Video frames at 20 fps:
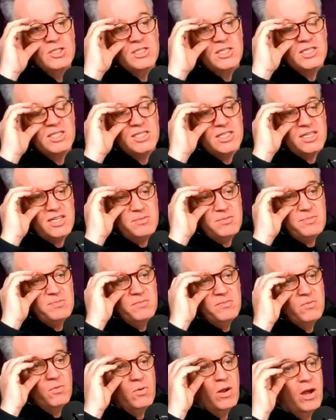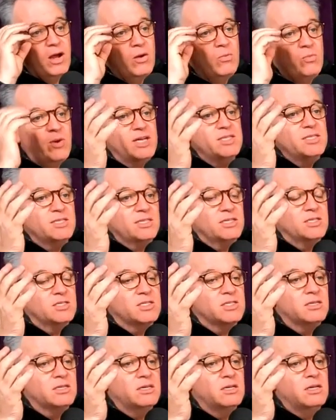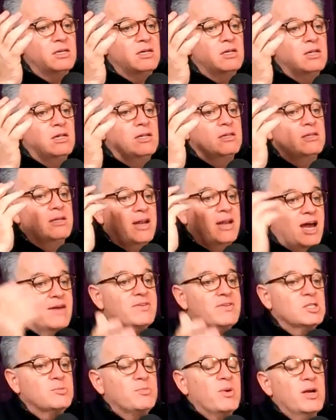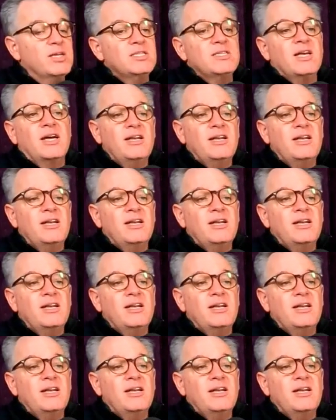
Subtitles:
City residents that have expressed that.